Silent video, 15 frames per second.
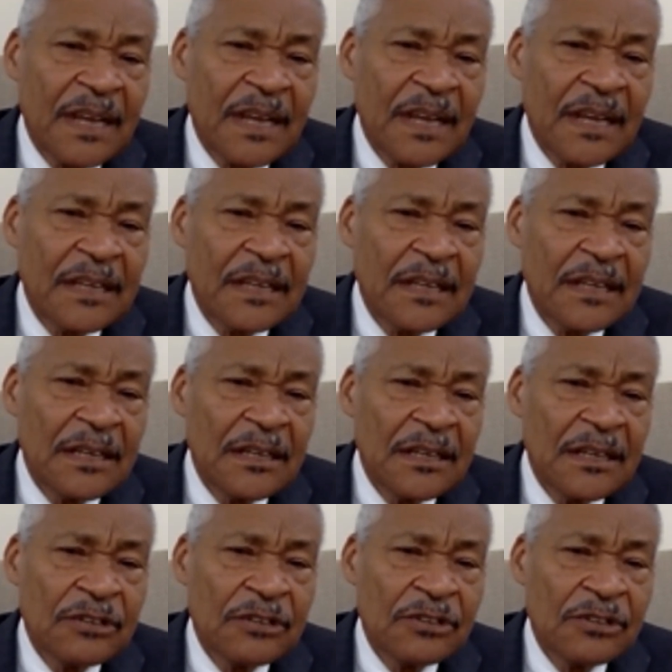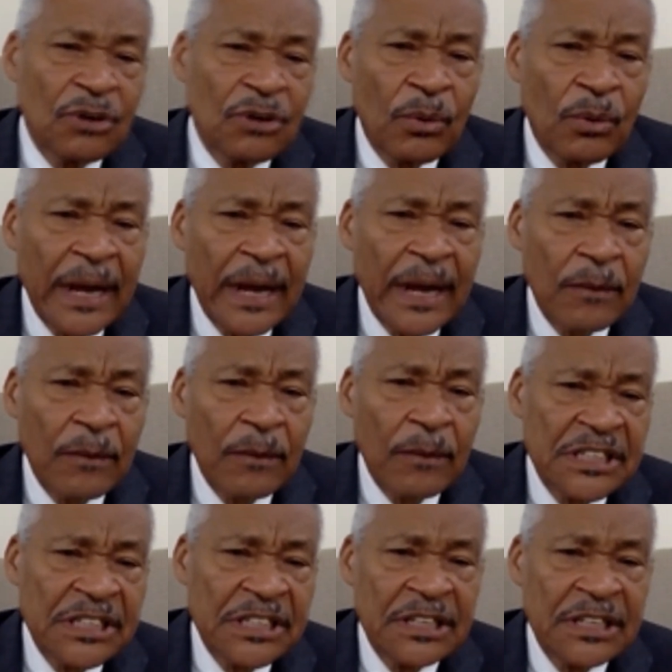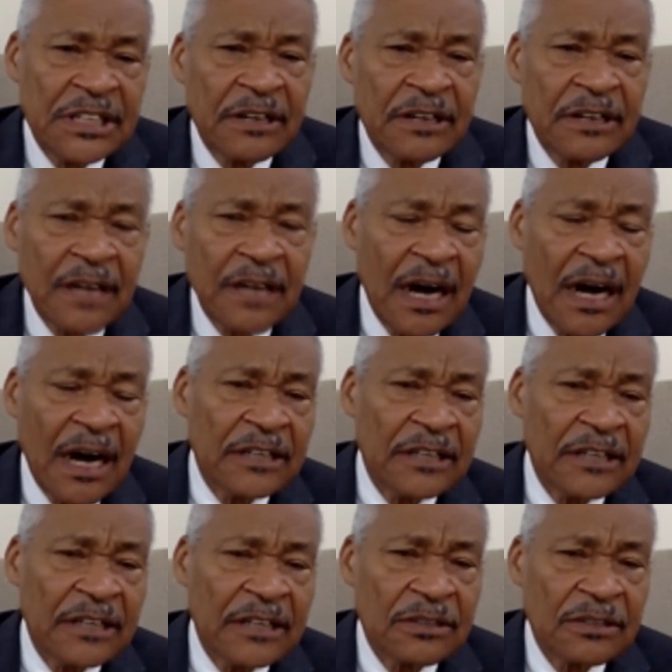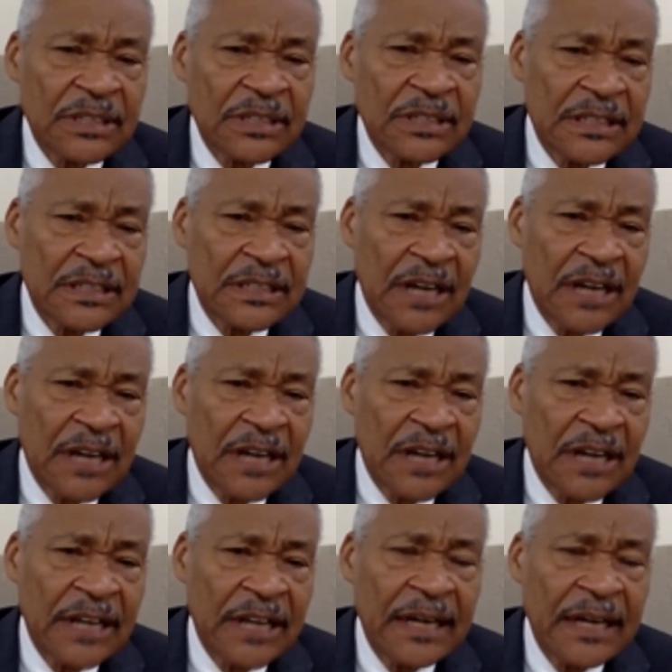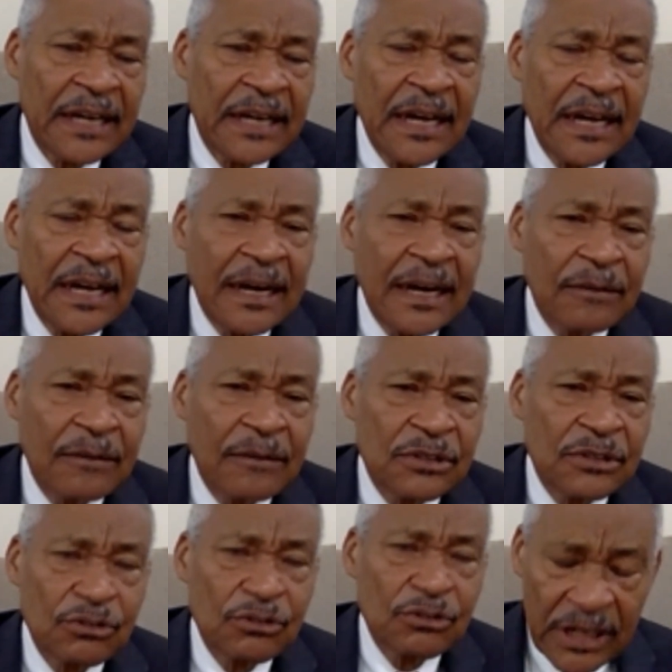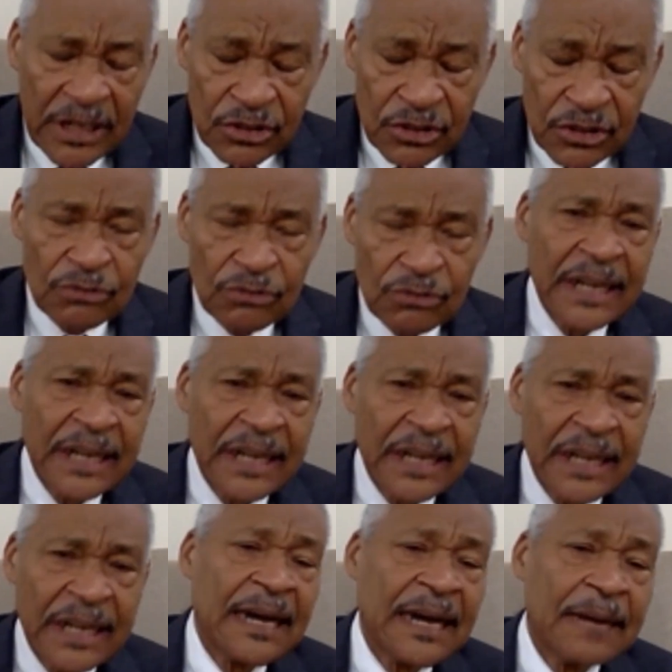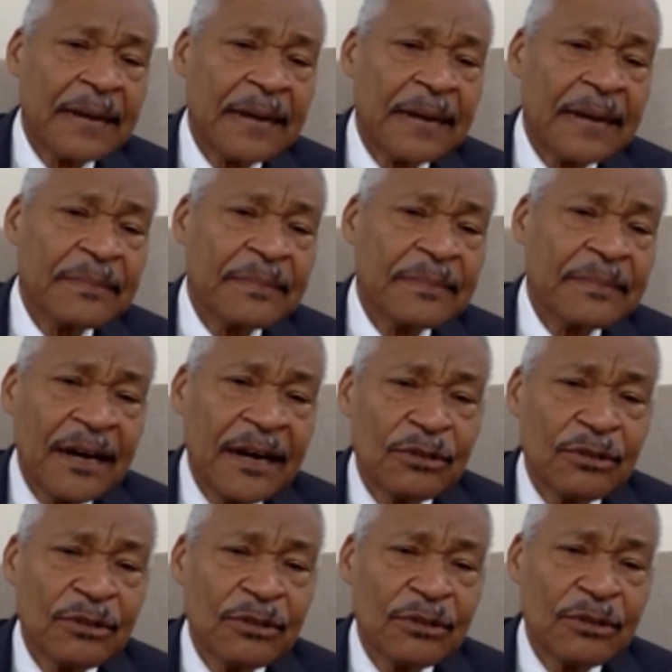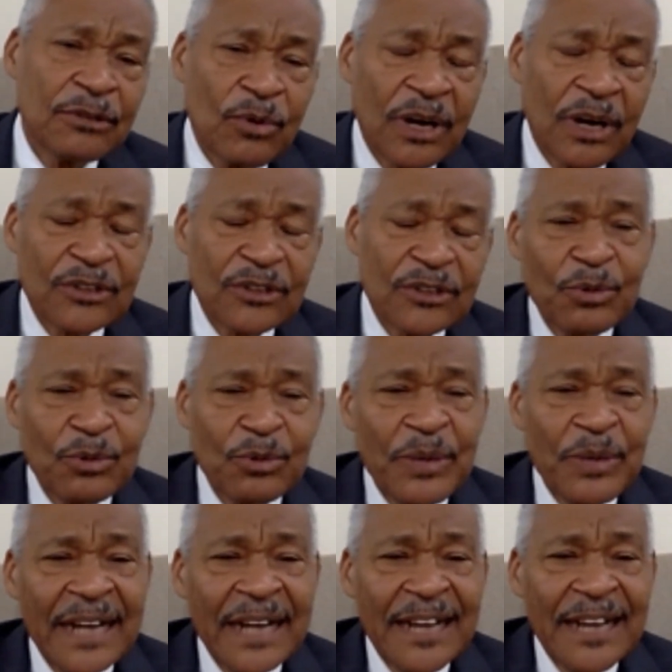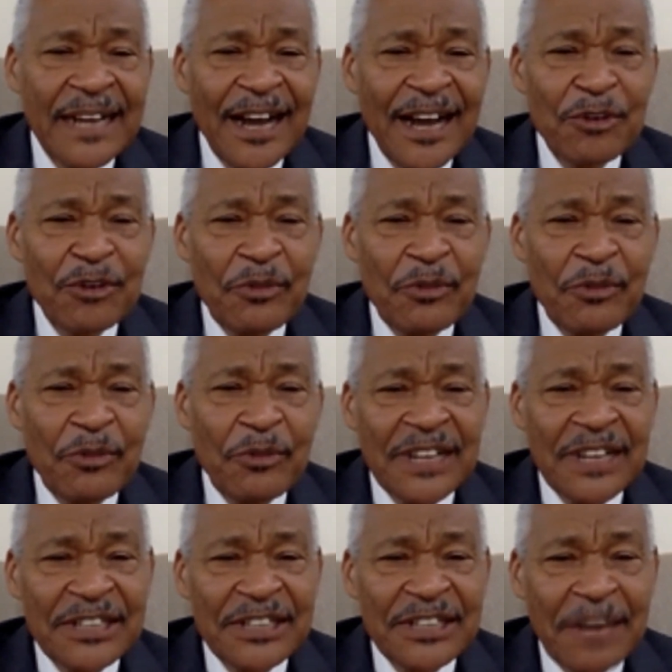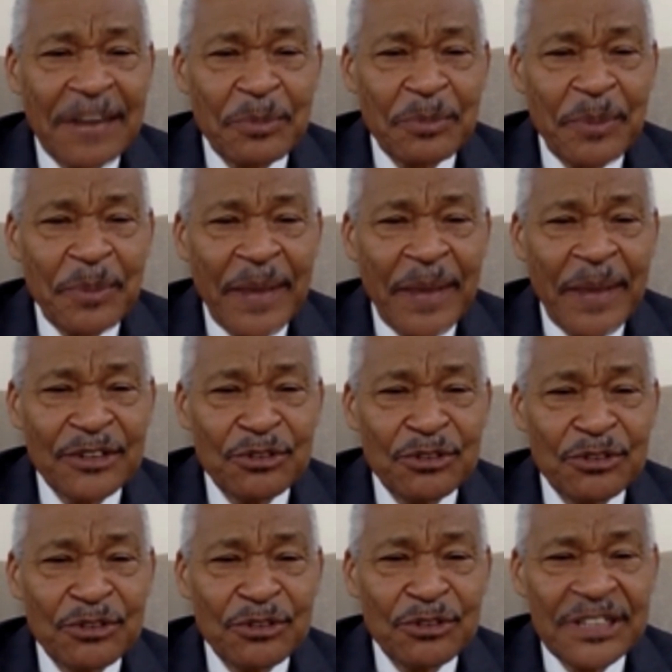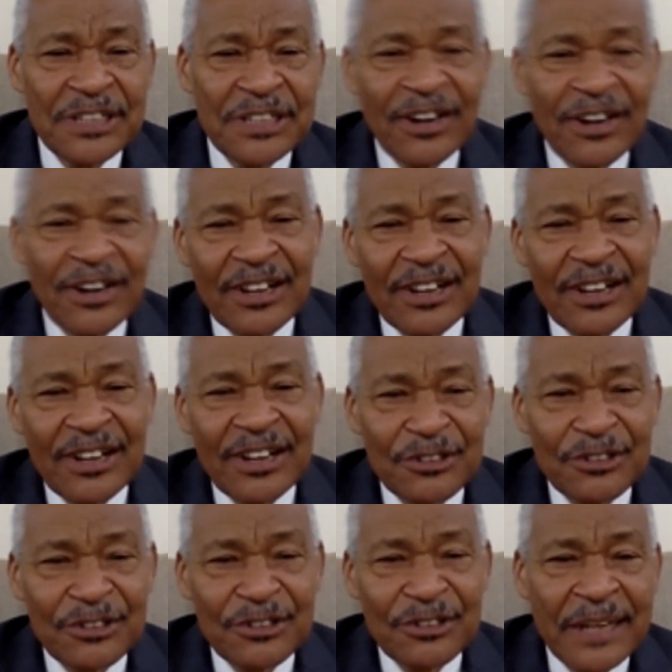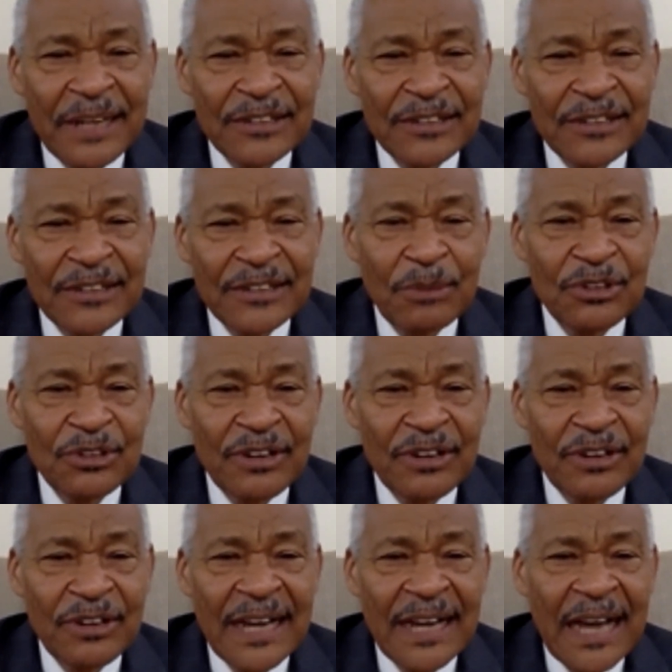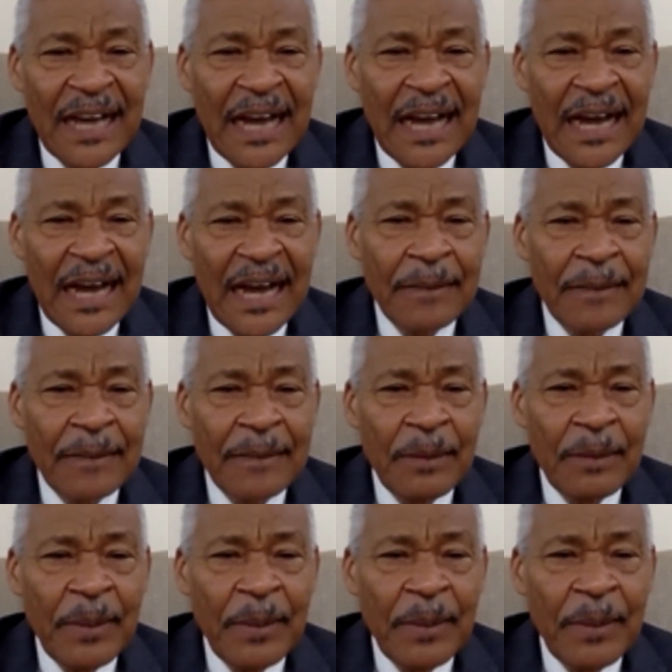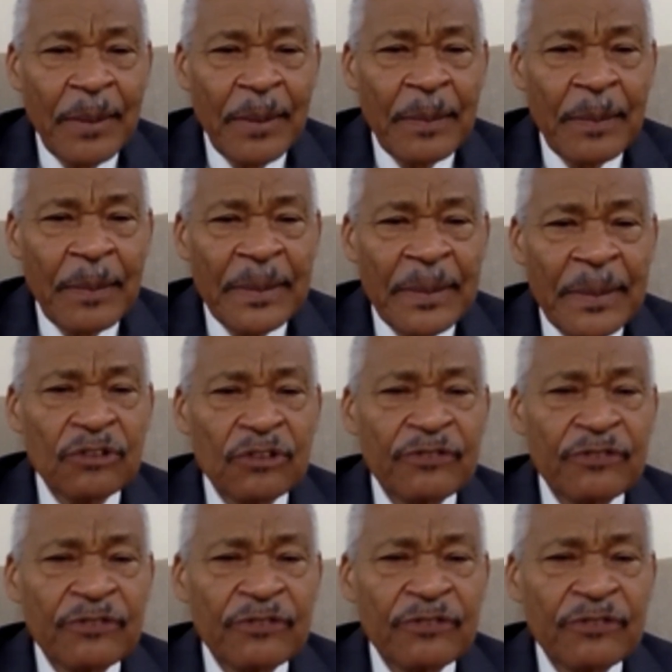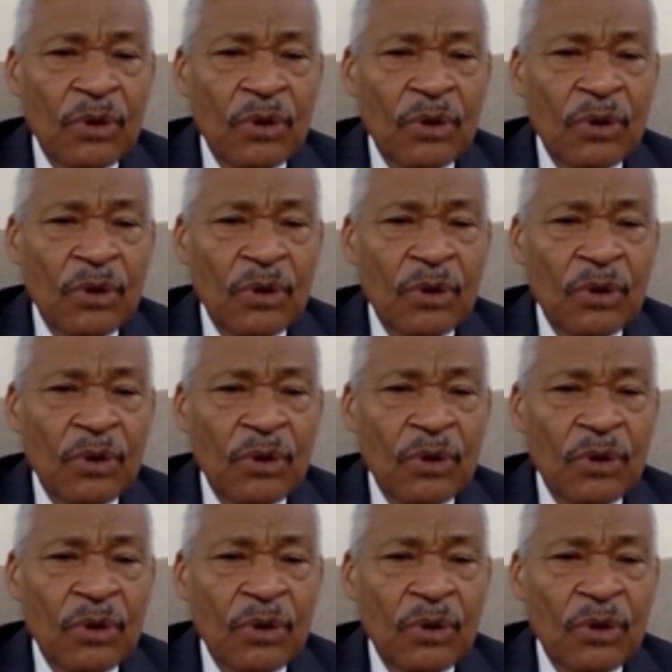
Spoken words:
Years ago, when I was a senior in college, Wisconsin College, I was a struggling student and would grab work. So we got, a group of us got a job to paint a new Cedar Hall, a new men's dormitory. And I'm up on the third floor